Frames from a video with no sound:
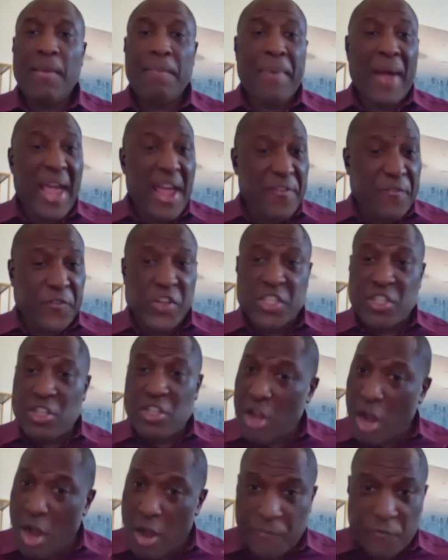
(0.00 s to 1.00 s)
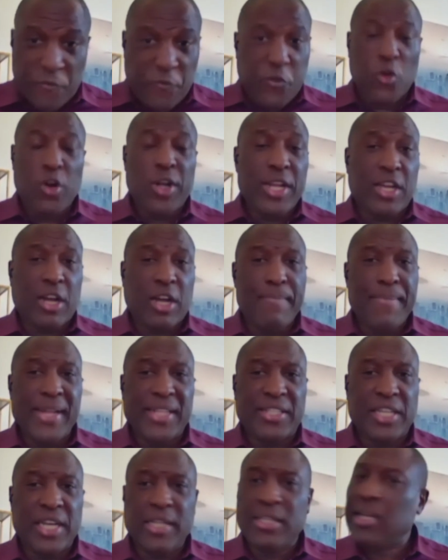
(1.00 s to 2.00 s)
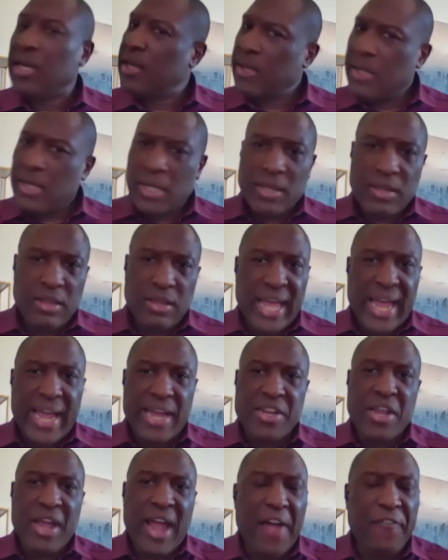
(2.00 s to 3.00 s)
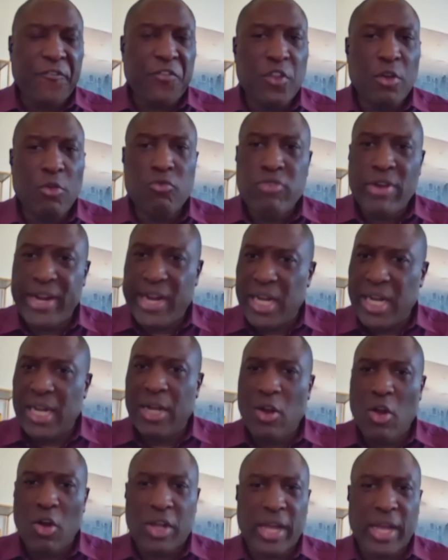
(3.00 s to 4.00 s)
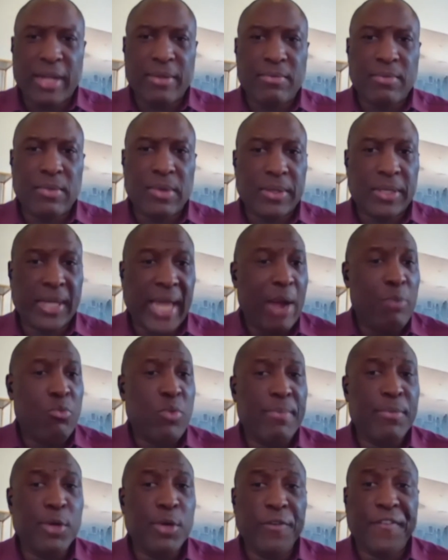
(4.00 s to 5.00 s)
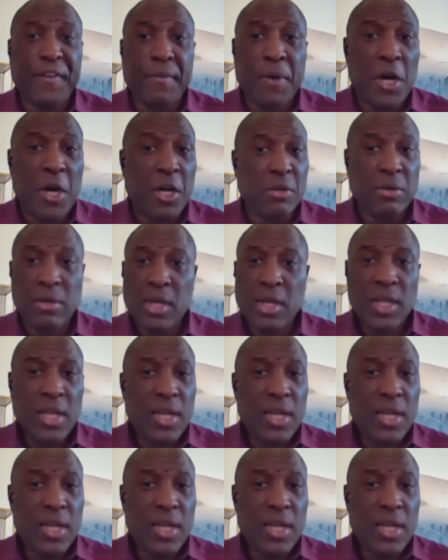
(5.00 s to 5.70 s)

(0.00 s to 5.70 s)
But if he's not fully committed, then you have to really look at, can we move him on?